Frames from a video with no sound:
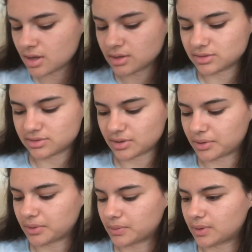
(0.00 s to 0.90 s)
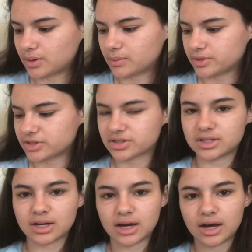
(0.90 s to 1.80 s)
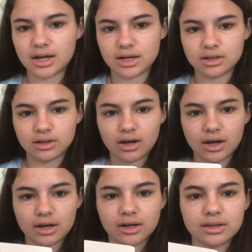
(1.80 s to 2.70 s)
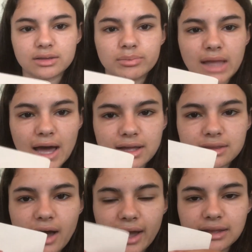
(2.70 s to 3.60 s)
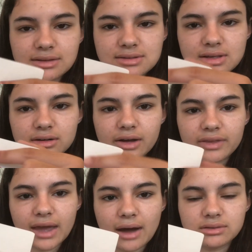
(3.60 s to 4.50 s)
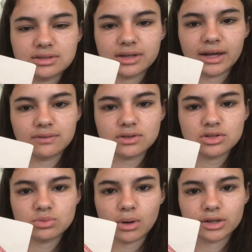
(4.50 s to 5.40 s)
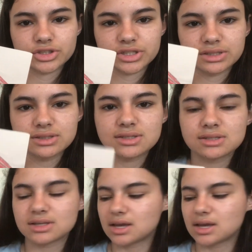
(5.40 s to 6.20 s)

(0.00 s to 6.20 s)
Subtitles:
So we're just gonna cut along the black lines that are on the outside of the swatches.